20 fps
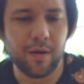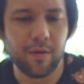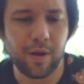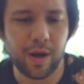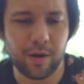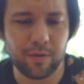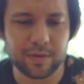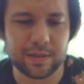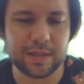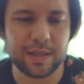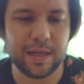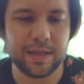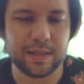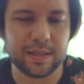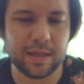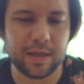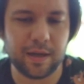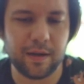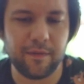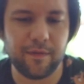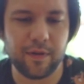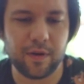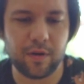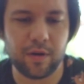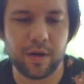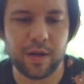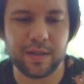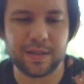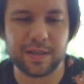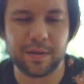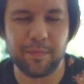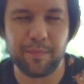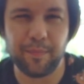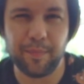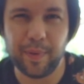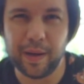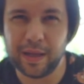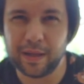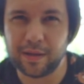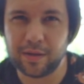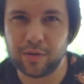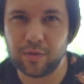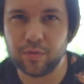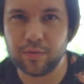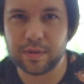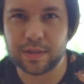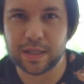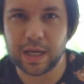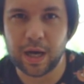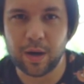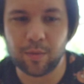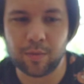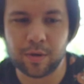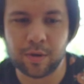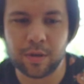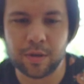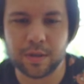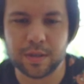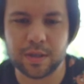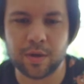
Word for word: when I was tasting, I figured it's a bit too sour.